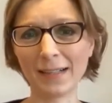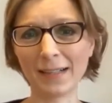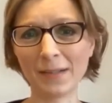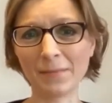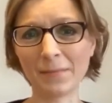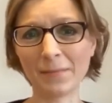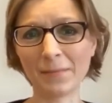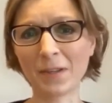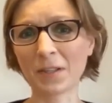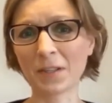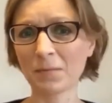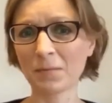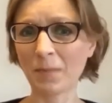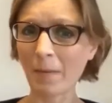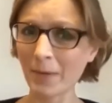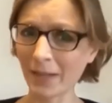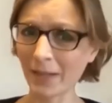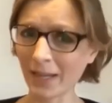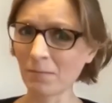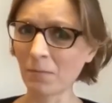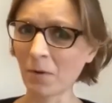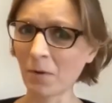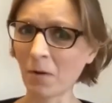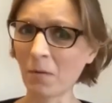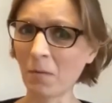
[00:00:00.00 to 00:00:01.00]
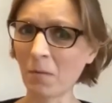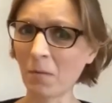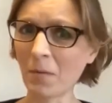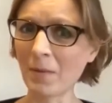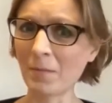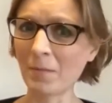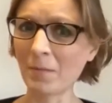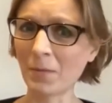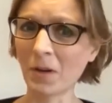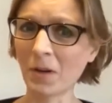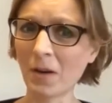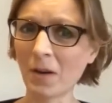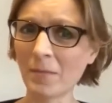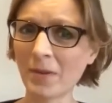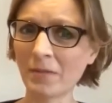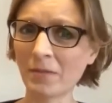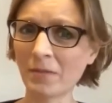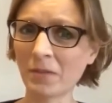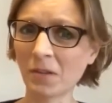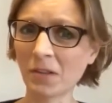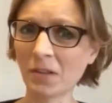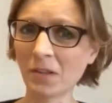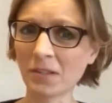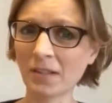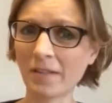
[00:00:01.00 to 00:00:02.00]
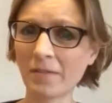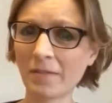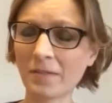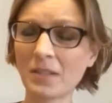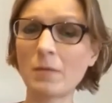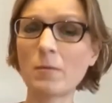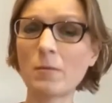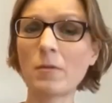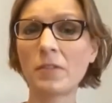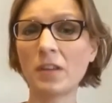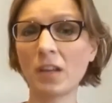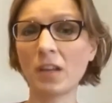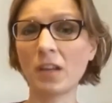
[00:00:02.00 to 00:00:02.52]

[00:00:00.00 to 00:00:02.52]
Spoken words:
because public employment would also have some of the